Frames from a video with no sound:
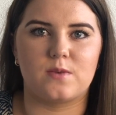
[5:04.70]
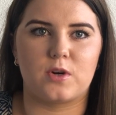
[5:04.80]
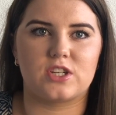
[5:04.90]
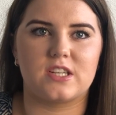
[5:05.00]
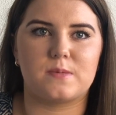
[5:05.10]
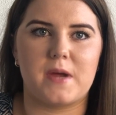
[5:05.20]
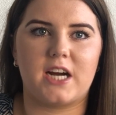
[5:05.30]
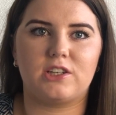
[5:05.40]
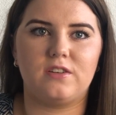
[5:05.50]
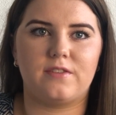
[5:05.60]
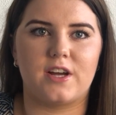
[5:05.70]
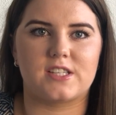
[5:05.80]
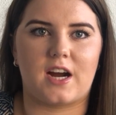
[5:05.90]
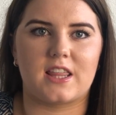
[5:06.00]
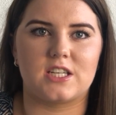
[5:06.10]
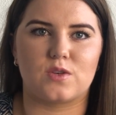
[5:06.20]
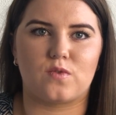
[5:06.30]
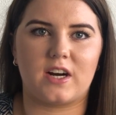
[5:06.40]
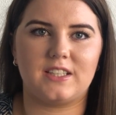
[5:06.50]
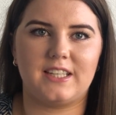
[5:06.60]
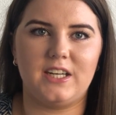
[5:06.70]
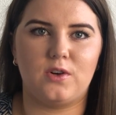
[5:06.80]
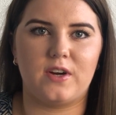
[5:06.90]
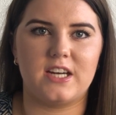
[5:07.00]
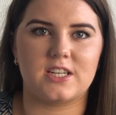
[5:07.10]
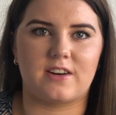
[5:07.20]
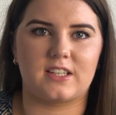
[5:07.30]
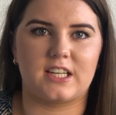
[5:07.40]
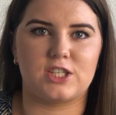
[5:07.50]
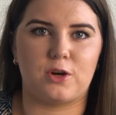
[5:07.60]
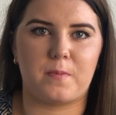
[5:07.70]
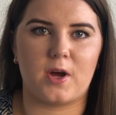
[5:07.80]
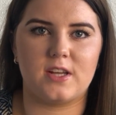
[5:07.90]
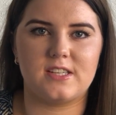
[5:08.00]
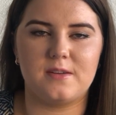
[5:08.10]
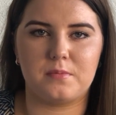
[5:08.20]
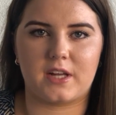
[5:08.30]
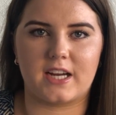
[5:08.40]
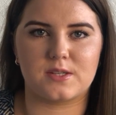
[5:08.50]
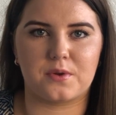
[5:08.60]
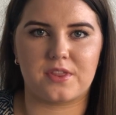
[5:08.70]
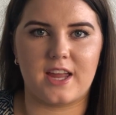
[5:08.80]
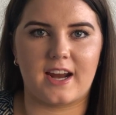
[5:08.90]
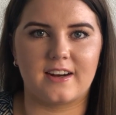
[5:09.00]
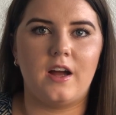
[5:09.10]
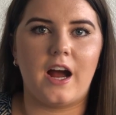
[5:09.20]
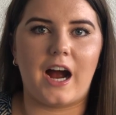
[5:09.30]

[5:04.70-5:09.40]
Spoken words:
in which the speaker refers either directly or indirectly to a person, place, or thing.